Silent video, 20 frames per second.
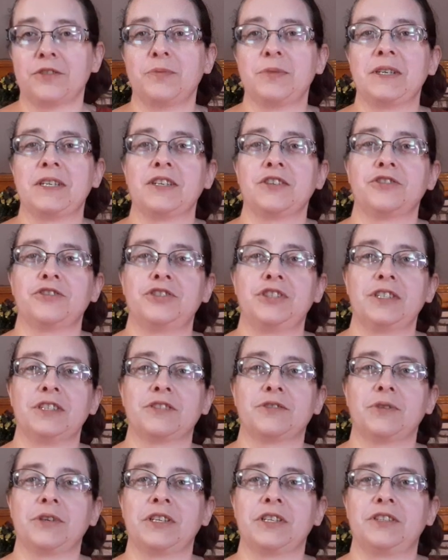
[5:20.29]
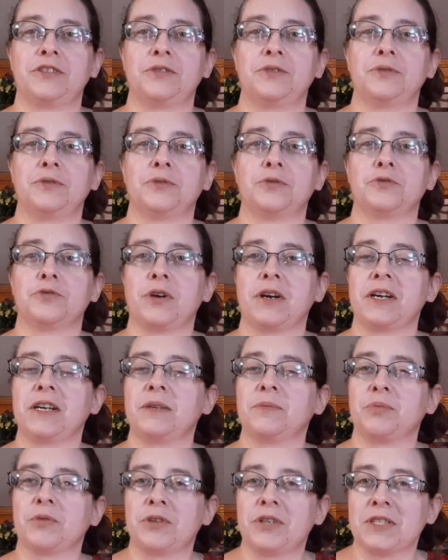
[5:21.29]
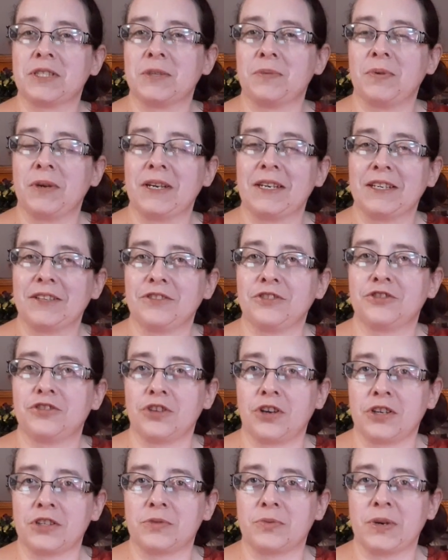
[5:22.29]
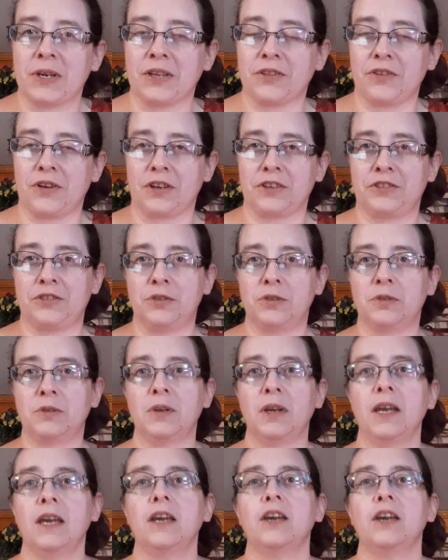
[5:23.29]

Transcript: because she is going to try and participate in the Jaws Readathon too.